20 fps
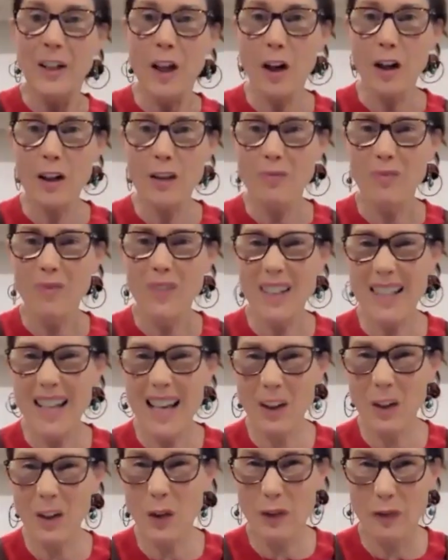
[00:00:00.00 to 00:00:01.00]
So does
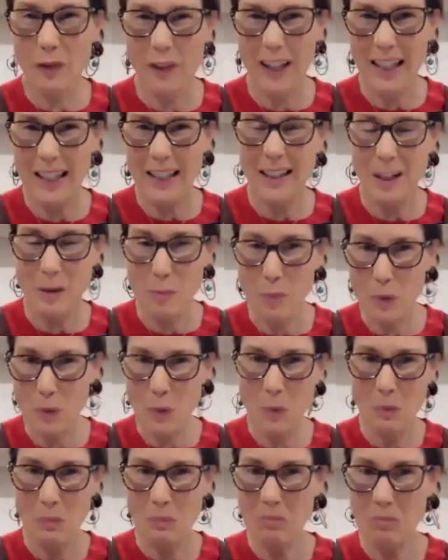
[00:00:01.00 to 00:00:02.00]
that look fairly
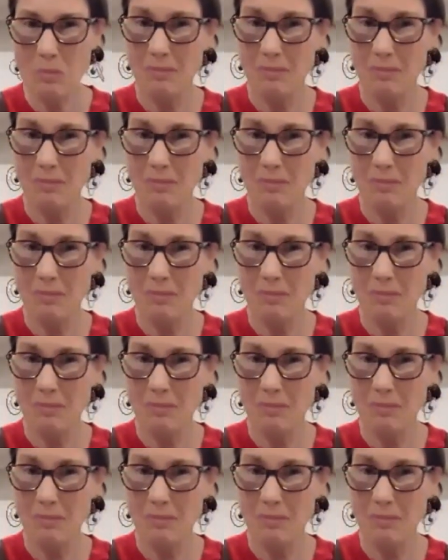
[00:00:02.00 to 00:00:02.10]
simple?